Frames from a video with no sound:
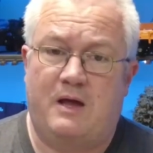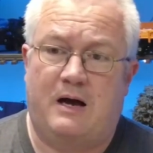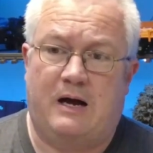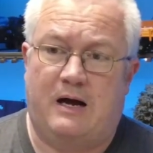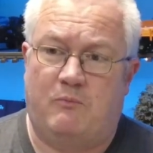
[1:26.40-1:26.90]

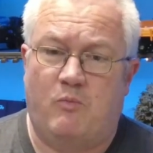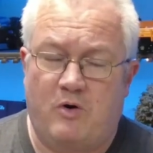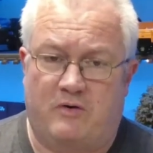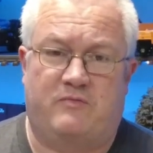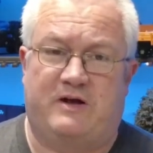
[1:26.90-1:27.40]

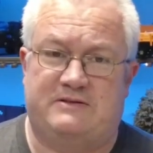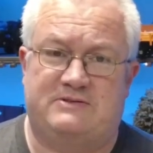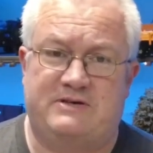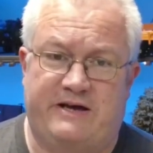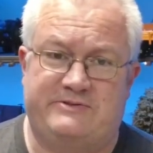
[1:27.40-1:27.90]
What a
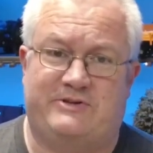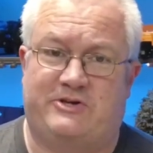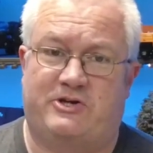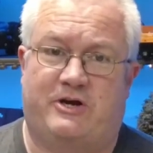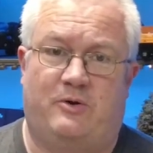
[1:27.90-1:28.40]

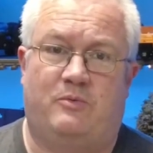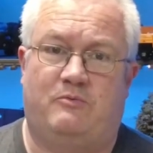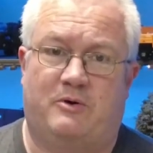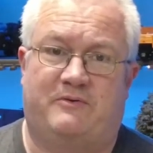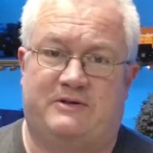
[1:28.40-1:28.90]
fantastic show,
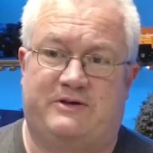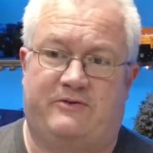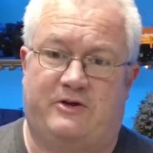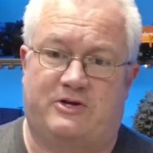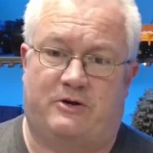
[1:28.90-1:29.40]
what a
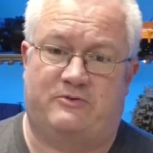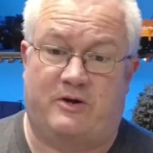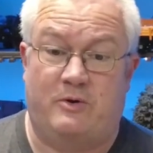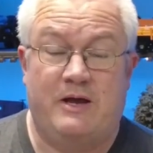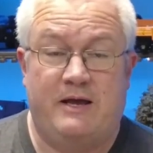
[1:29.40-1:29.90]
fantastic show.
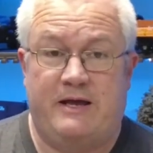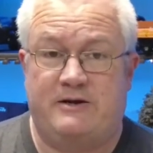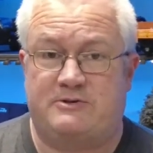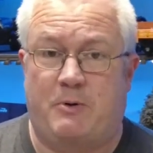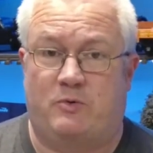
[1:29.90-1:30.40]
So in
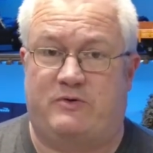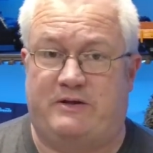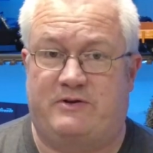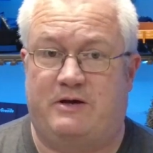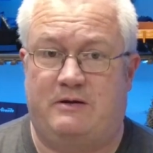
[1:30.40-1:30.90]
a sports
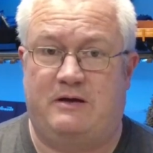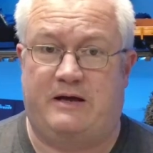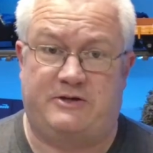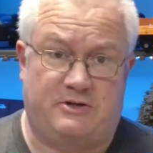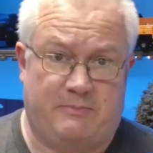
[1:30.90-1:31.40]
centre,
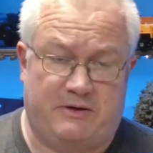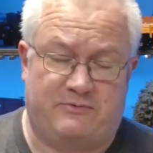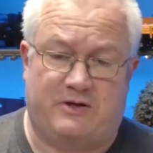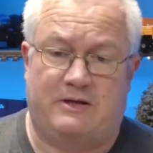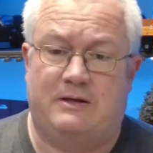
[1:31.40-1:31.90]
as you may have
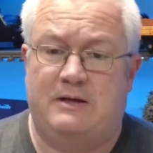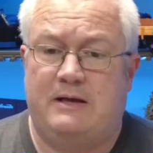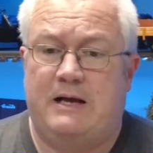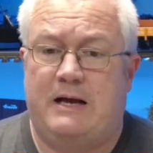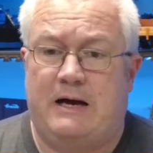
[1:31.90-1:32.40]
seen,
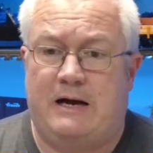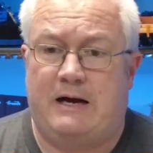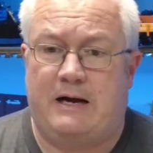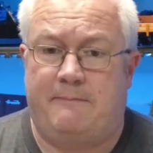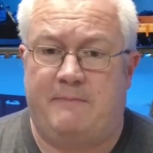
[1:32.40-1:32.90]

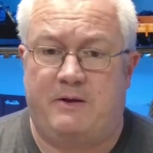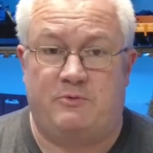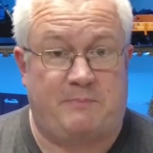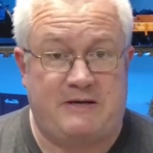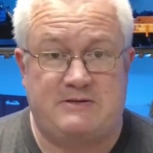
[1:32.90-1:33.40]
it
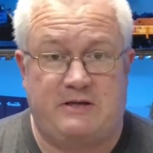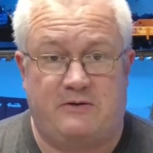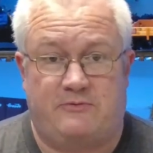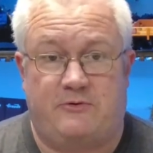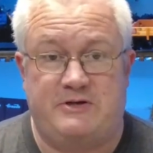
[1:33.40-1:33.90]
was based in
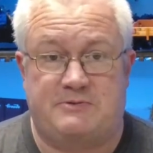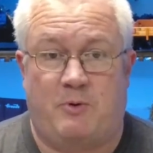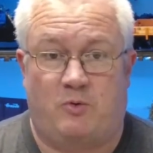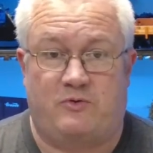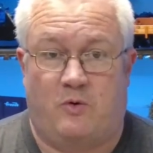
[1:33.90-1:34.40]
the 3
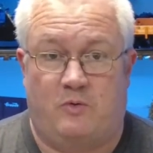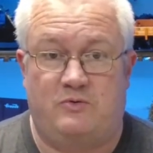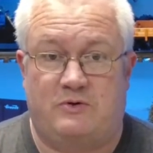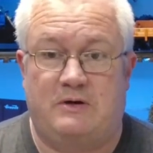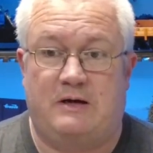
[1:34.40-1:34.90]
sports
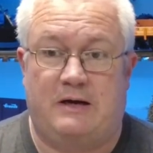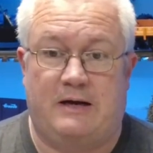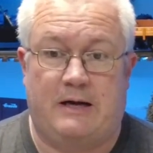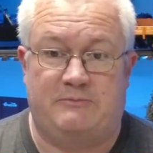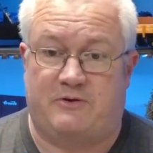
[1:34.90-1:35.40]
halls,
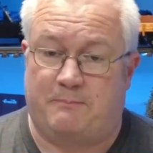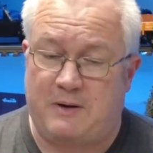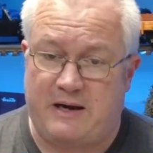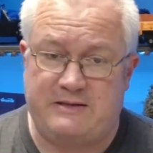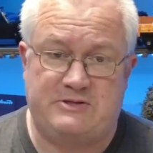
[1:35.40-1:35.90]
so
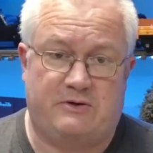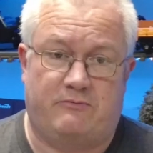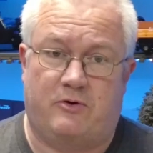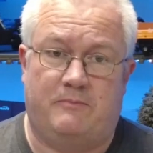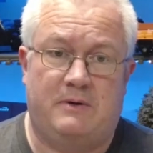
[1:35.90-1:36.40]
plenty
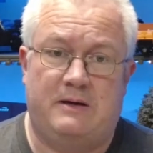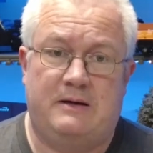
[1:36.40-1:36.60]
of room.